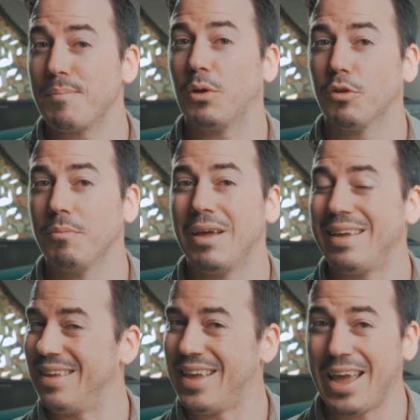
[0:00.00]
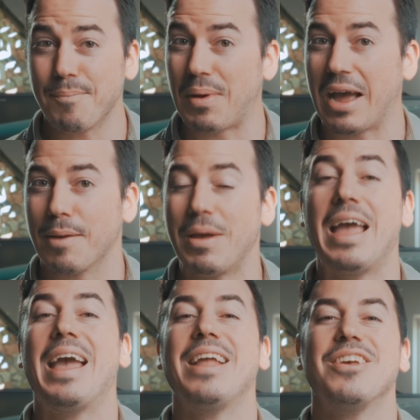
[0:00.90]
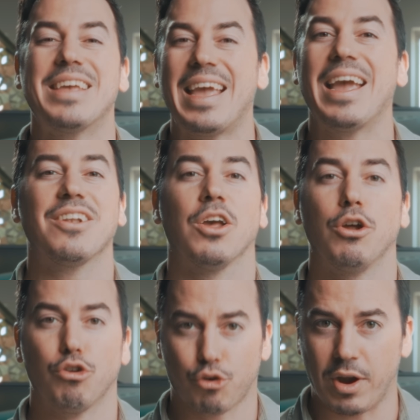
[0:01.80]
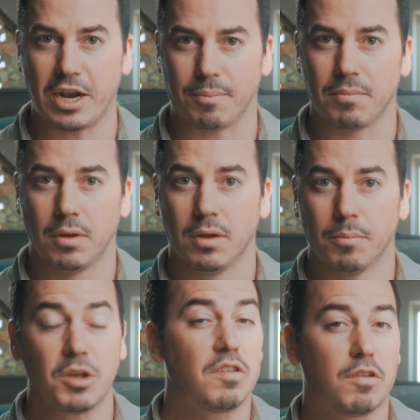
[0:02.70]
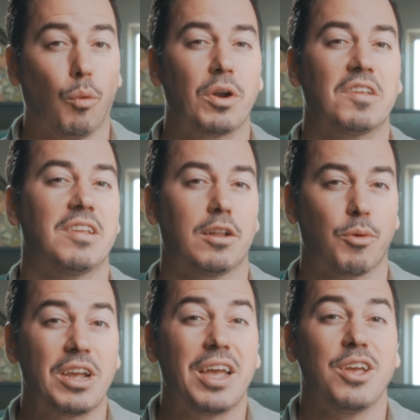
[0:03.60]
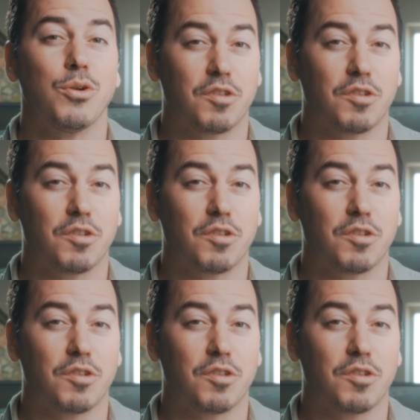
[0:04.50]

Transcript: build them, you can't buy them, and you can't trade them. But you still want to celebrate your